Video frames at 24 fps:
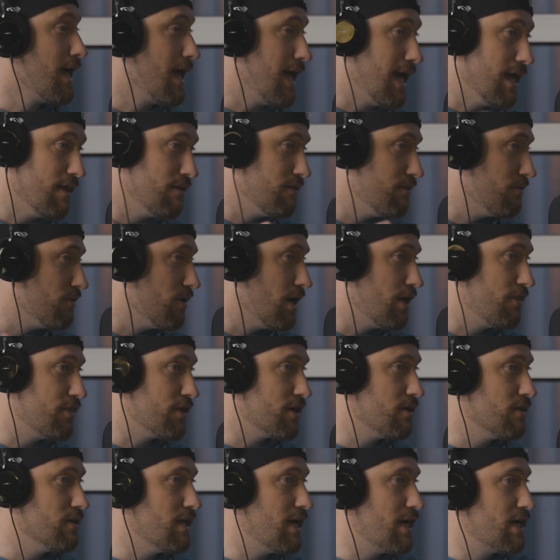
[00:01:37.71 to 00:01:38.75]
And I
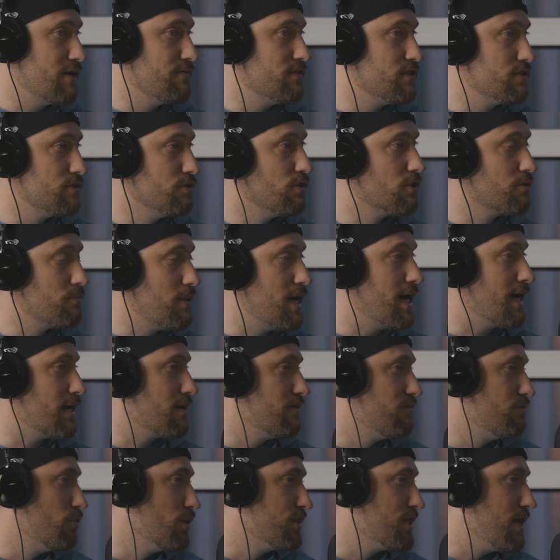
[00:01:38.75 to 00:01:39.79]
think a lot of us look
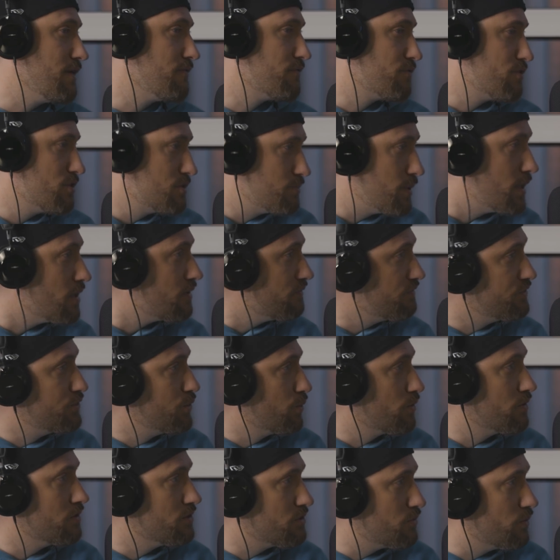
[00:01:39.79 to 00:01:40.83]
back of what that first pair of
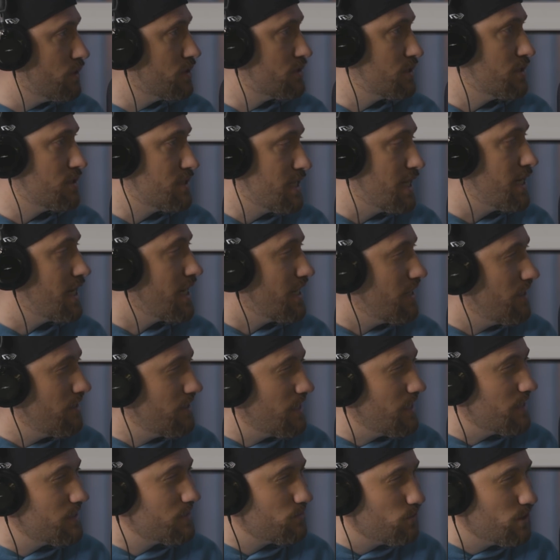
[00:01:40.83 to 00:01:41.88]
Jordans was as
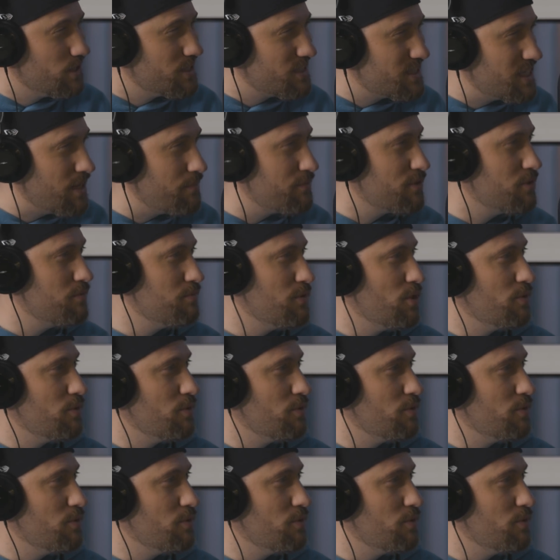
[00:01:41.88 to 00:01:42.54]
that sort of seminal